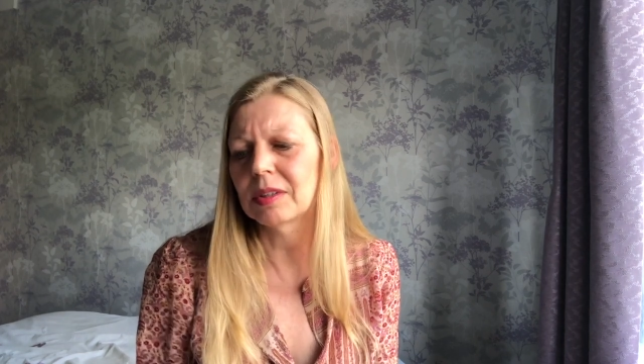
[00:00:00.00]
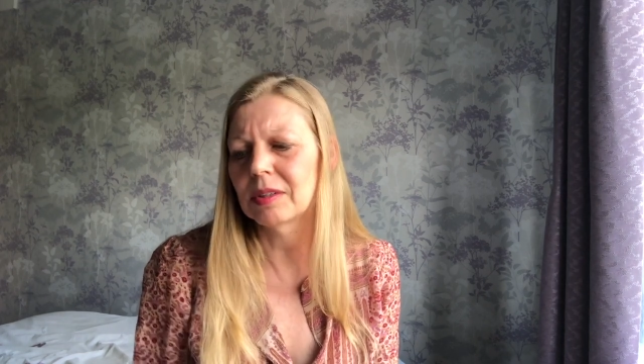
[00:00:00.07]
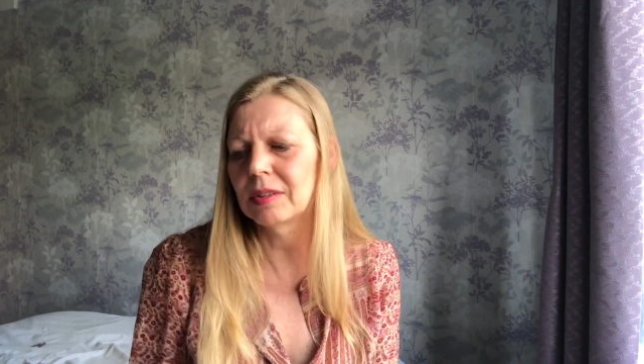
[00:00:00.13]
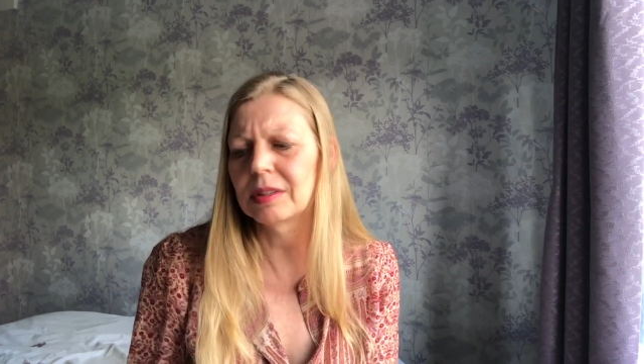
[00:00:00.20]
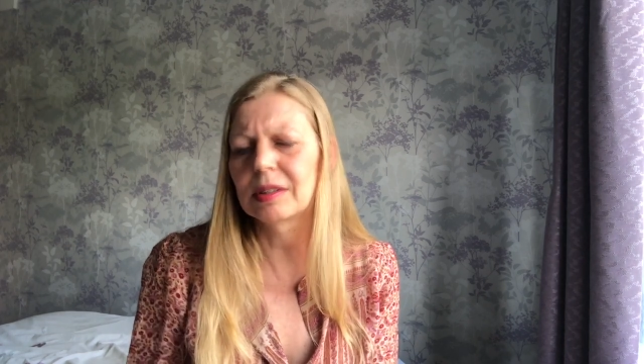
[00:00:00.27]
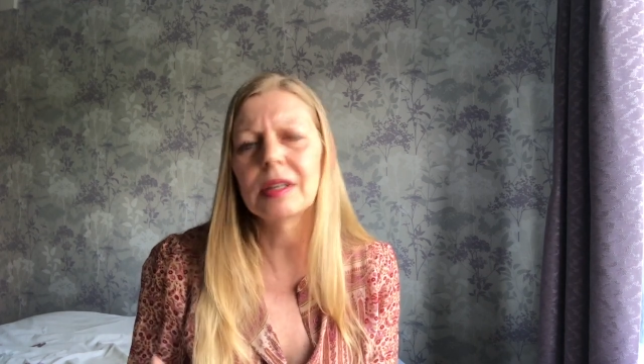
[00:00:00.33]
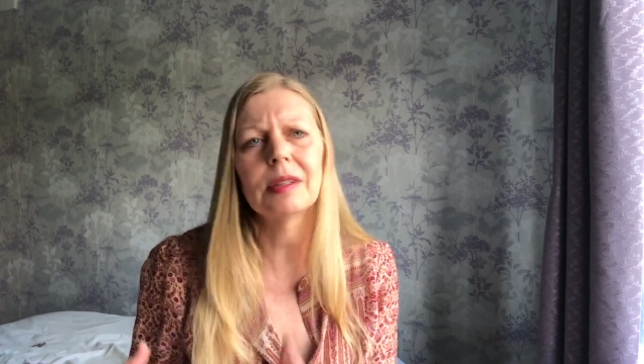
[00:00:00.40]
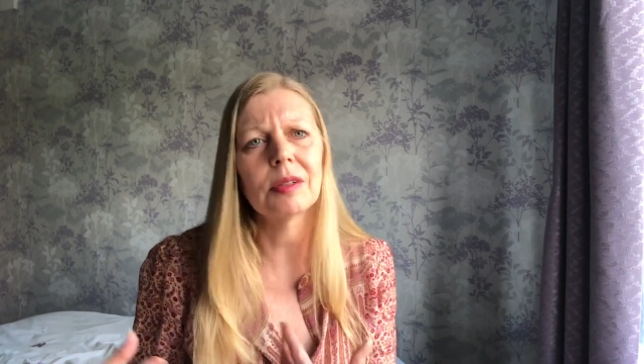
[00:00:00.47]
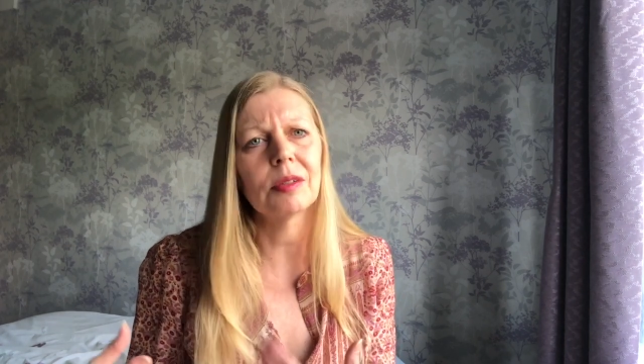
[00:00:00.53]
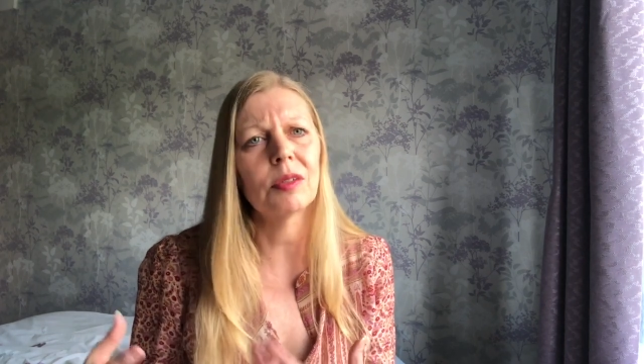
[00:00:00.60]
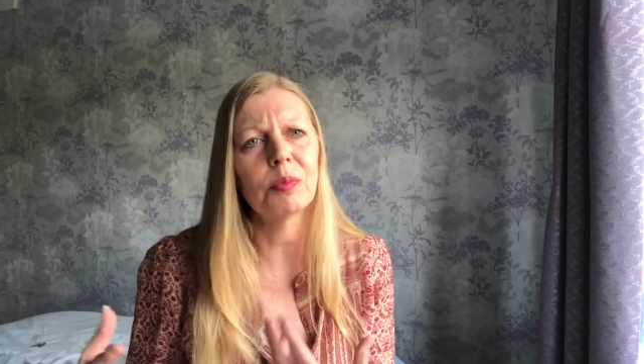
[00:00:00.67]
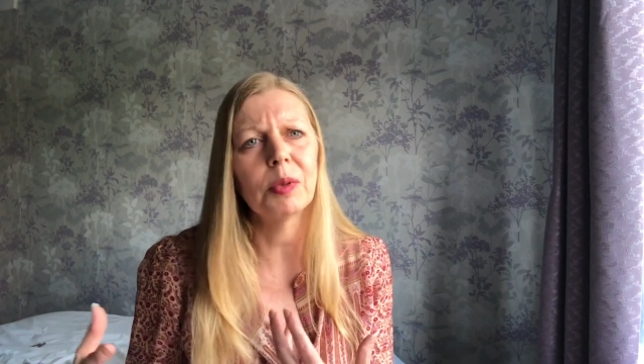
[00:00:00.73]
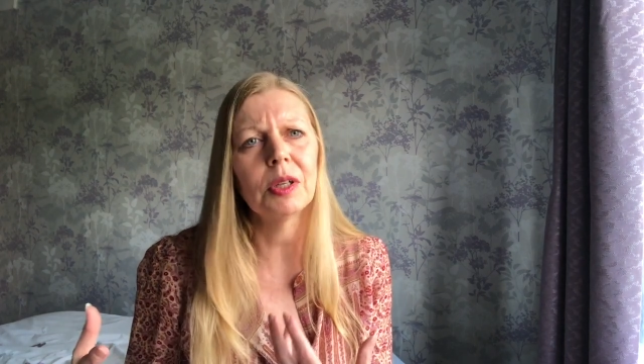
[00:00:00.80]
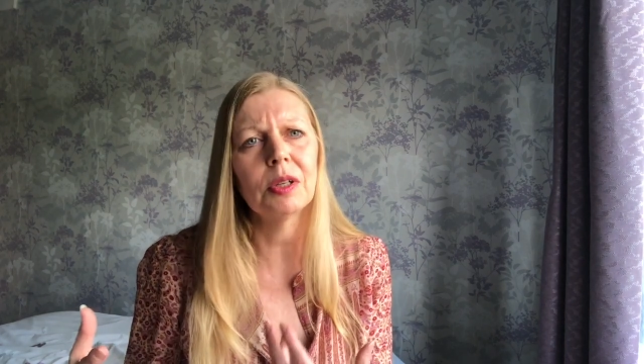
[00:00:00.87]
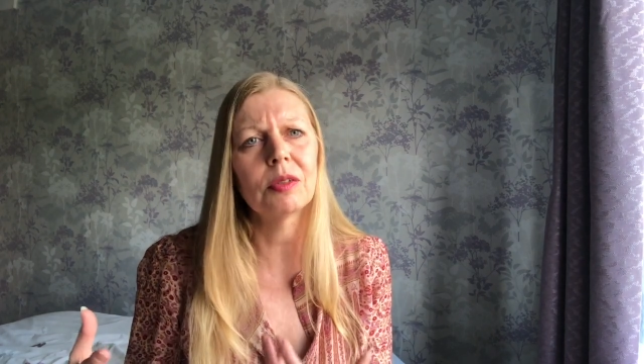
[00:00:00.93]
because it
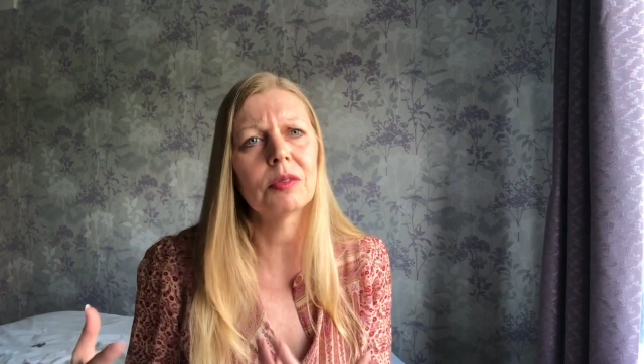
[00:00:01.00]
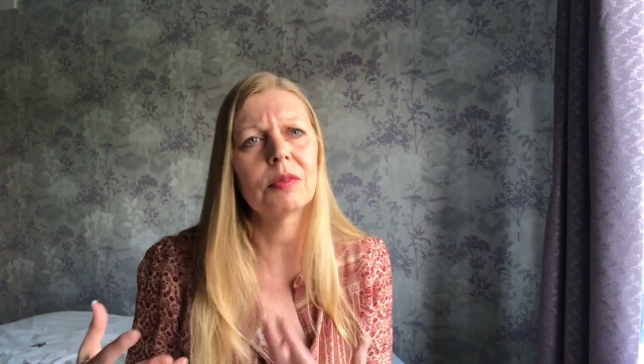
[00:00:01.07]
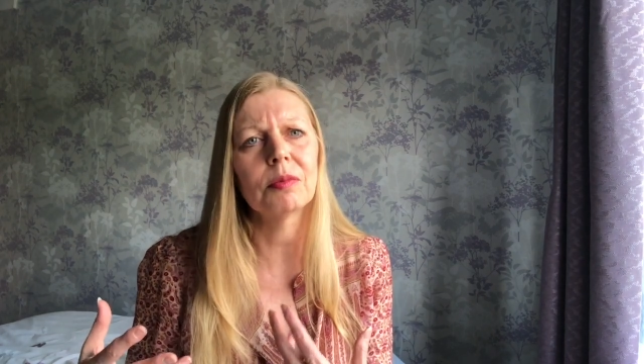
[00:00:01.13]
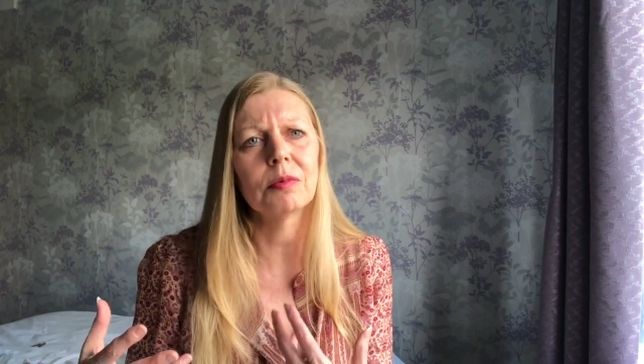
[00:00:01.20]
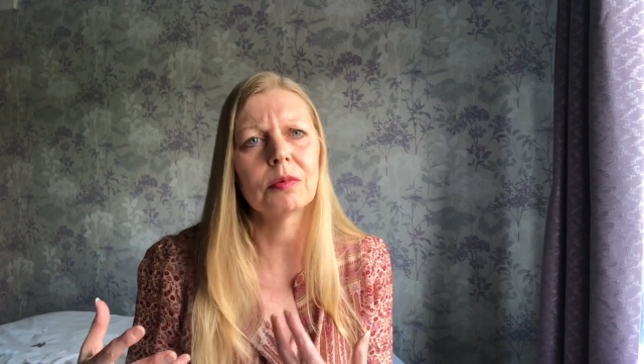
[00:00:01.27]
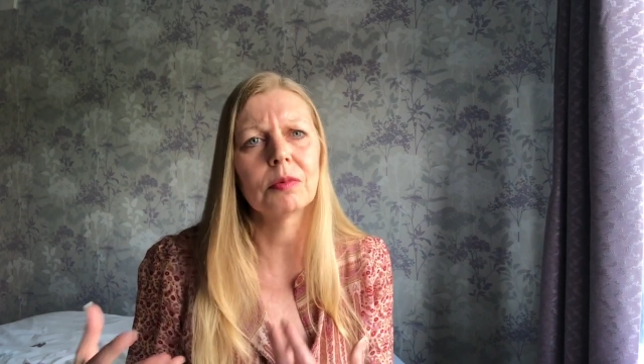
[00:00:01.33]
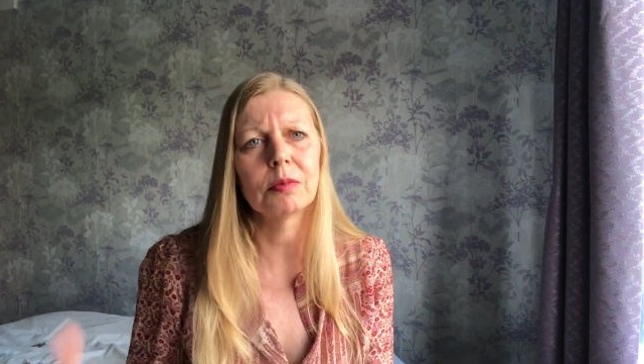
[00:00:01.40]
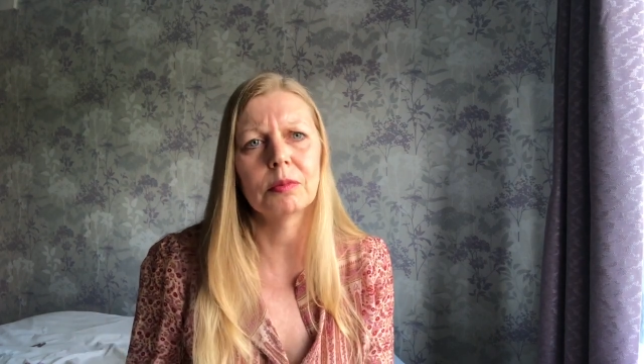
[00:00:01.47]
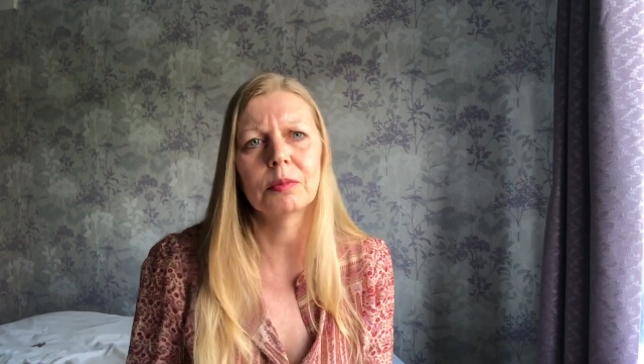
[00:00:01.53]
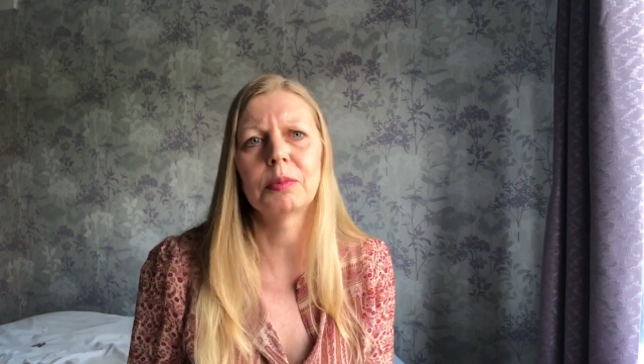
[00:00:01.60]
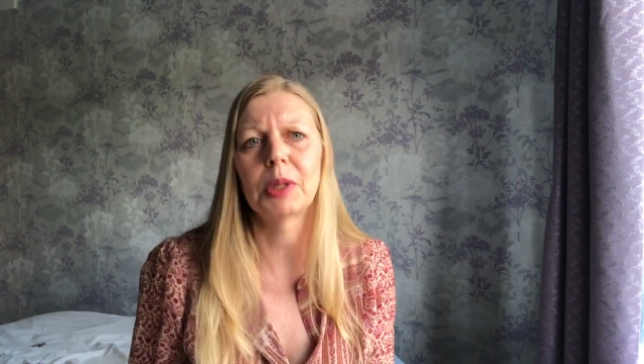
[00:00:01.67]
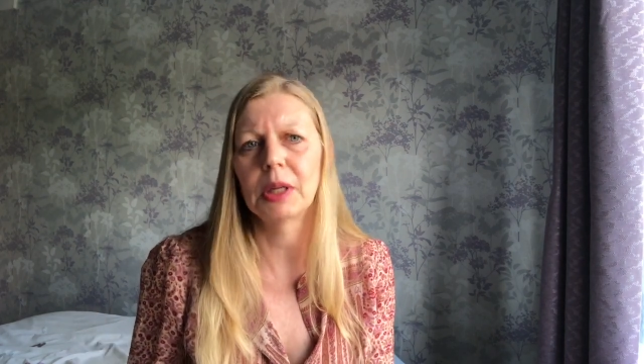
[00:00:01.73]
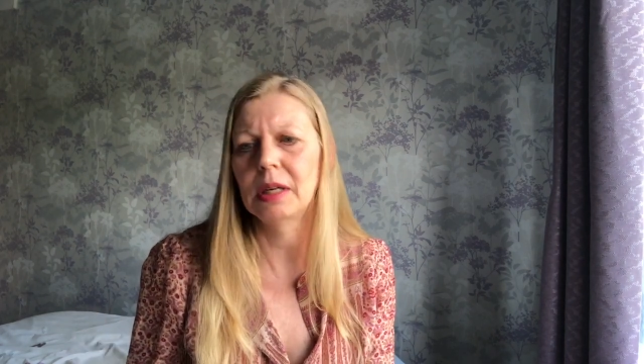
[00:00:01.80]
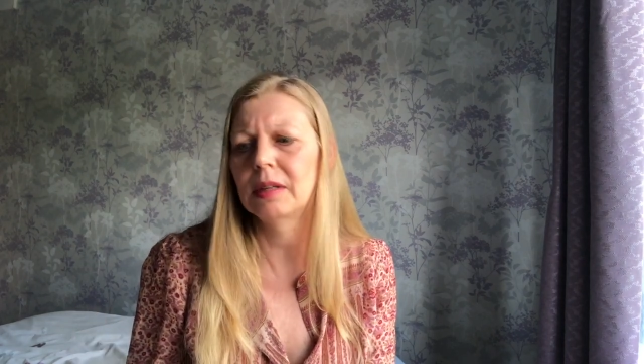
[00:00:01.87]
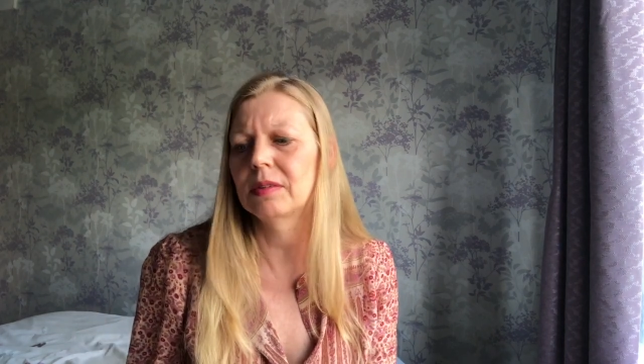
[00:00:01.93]
speaks
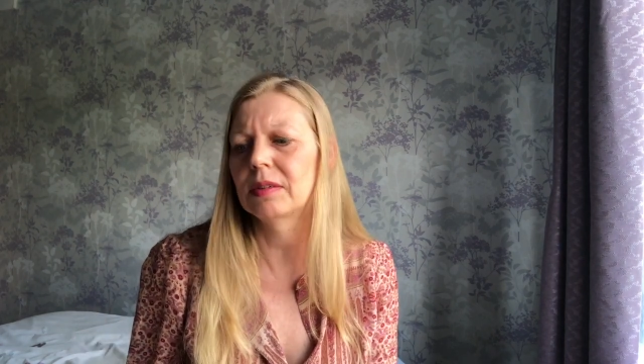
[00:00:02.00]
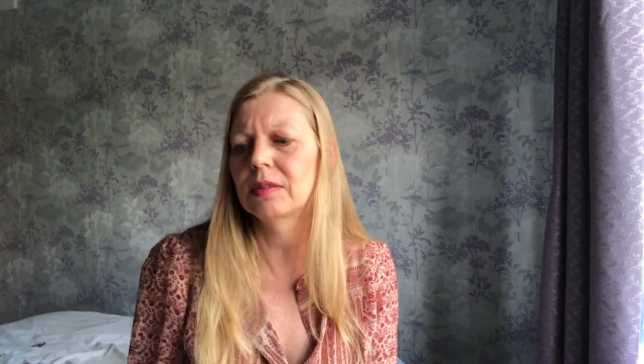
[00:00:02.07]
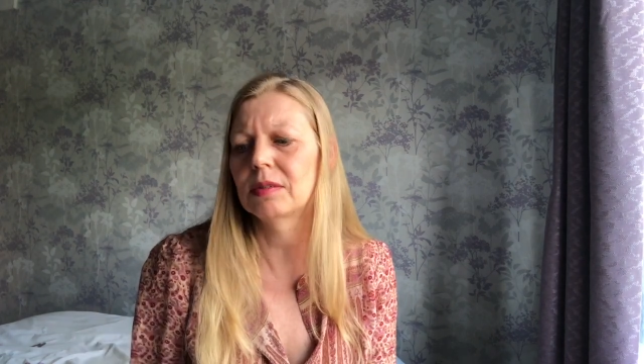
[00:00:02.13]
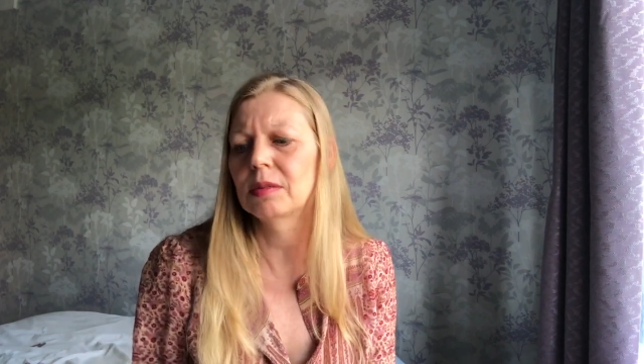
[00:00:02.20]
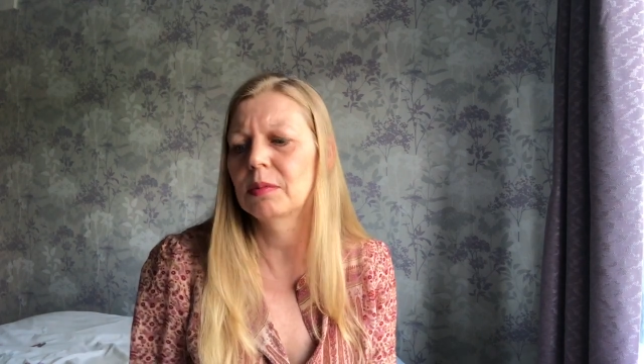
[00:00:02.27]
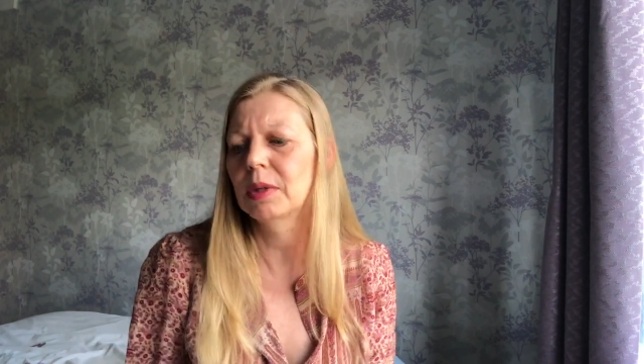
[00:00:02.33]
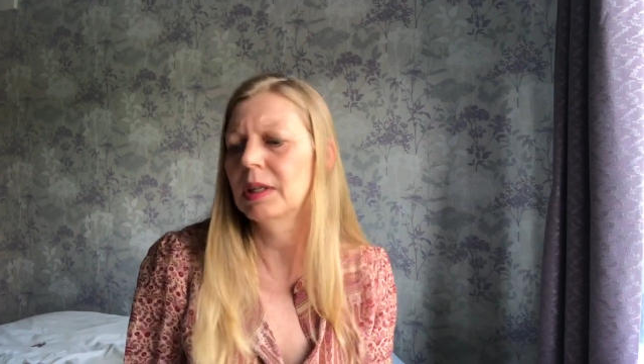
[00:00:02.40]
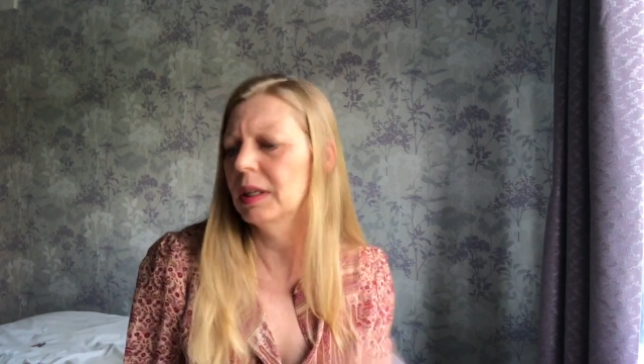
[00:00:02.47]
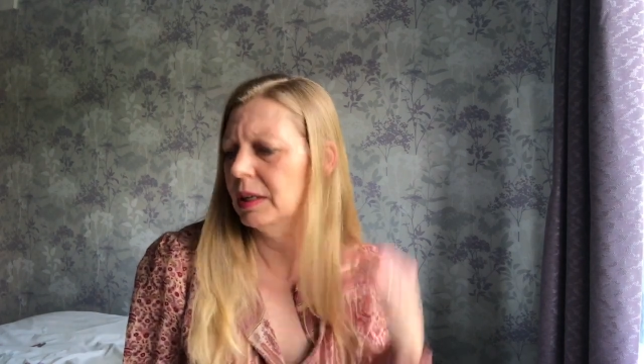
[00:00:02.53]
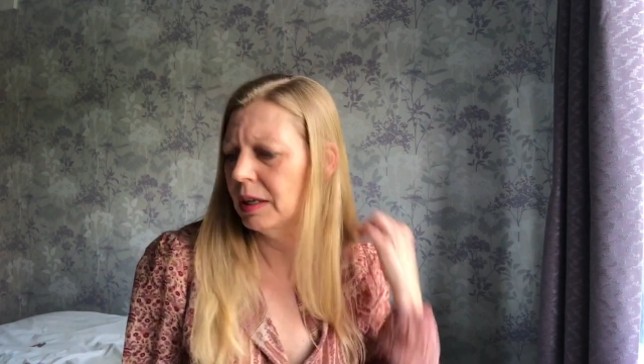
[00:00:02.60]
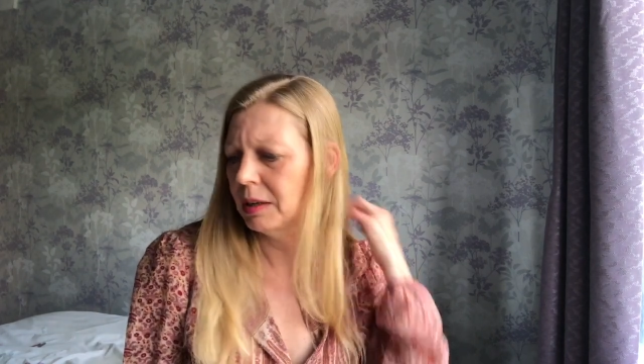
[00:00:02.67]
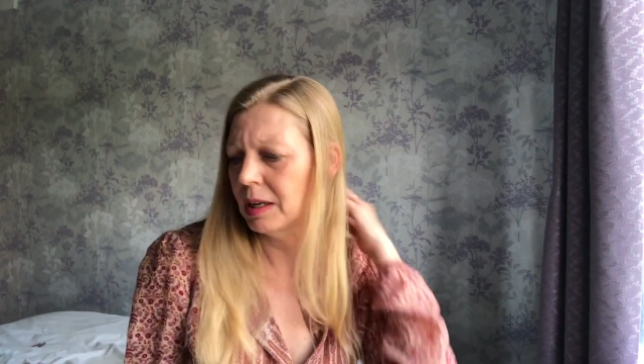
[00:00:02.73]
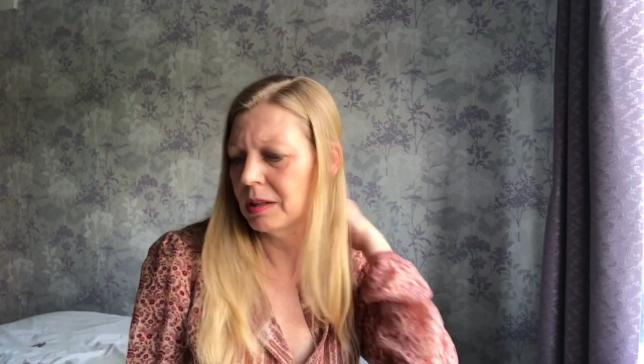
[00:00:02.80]
blazers to me, and